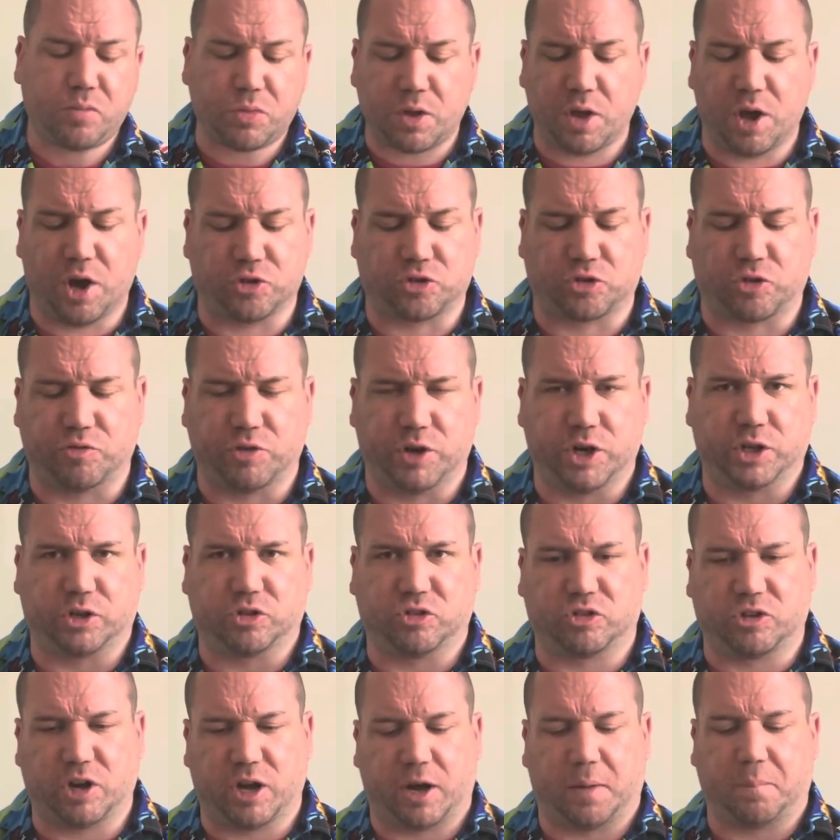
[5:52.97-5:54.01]
That's a really good
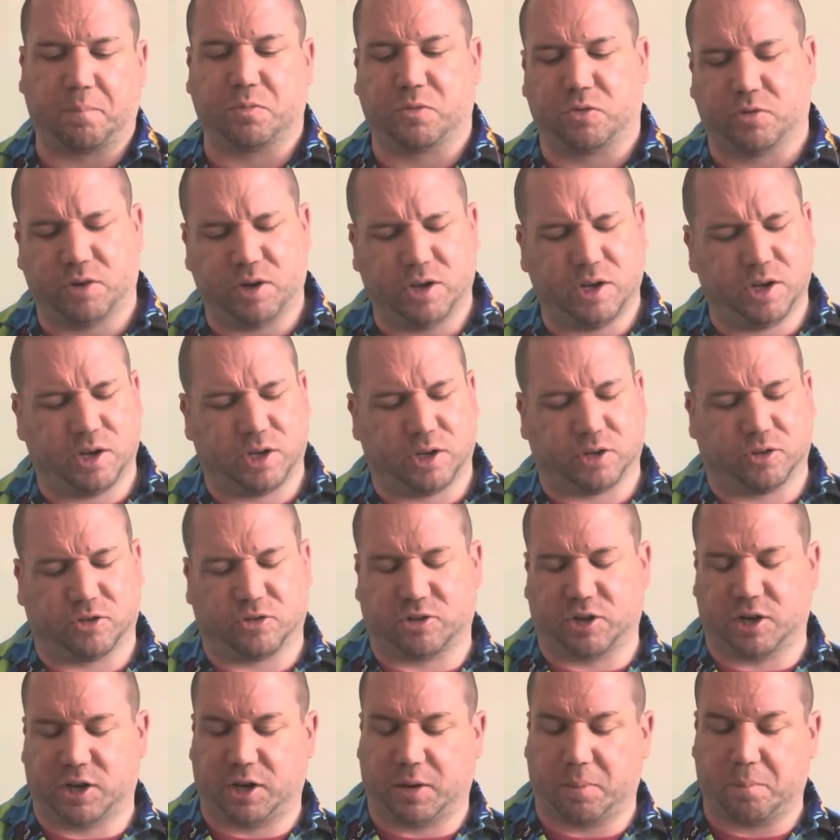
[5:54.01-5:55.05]
start. Really good
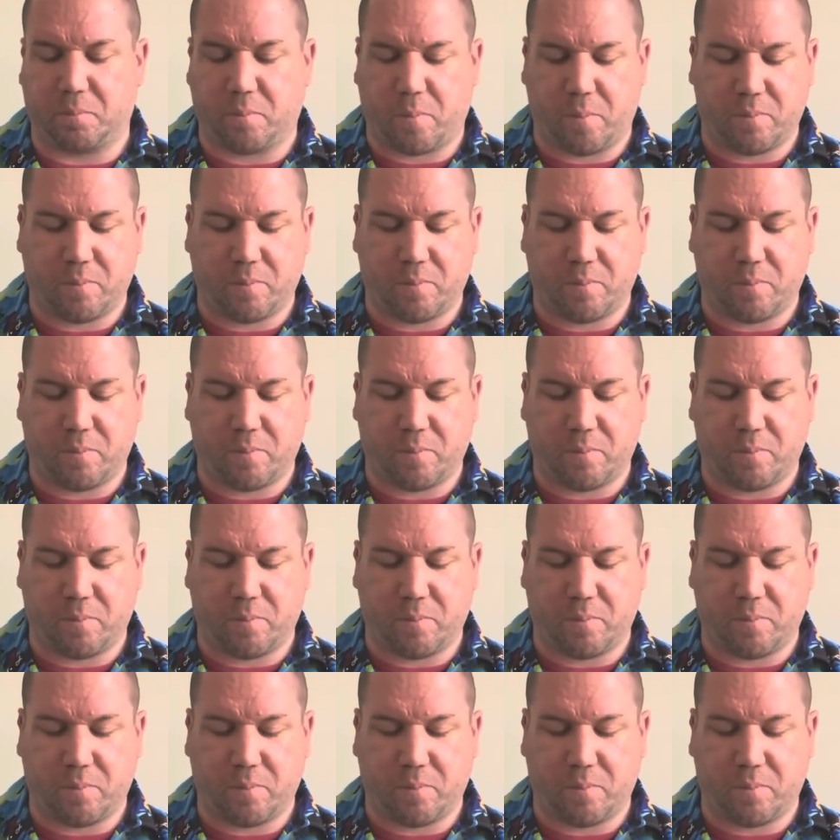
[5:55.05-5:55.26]
start.